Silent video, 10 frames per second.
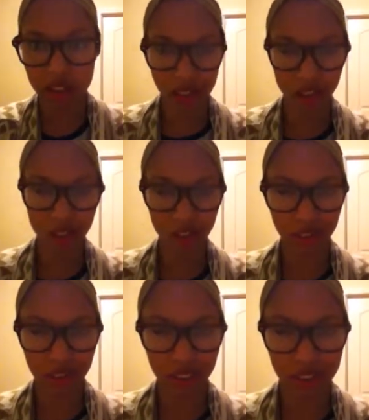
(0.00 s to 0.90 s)
I was like, oh
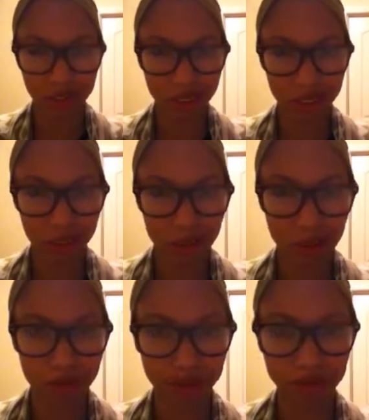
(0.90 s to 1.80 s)
God, I'm gonna get in
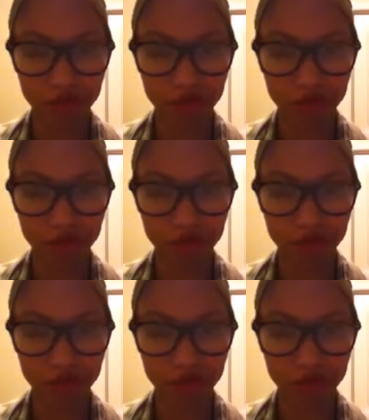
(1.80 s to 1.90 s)
trouble.